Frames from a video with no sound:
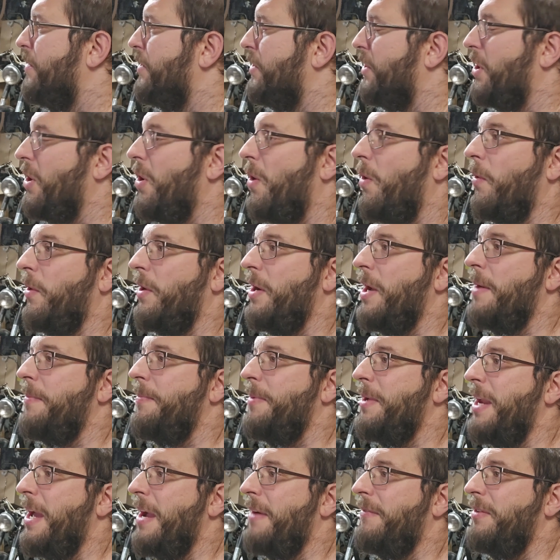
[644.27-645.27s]
with the corn
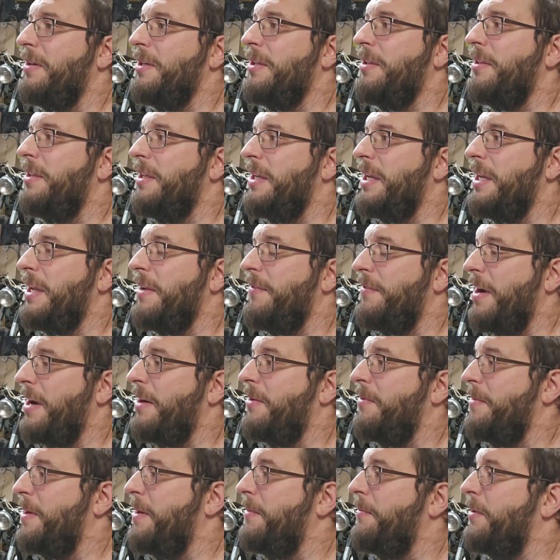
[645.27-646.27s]
up and everything, if I
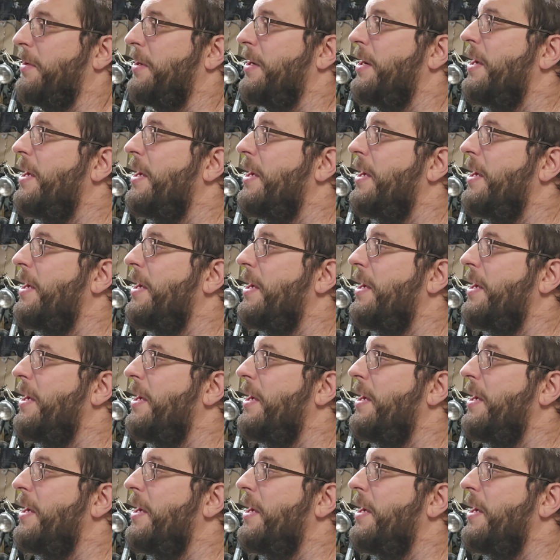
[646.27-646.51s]
remember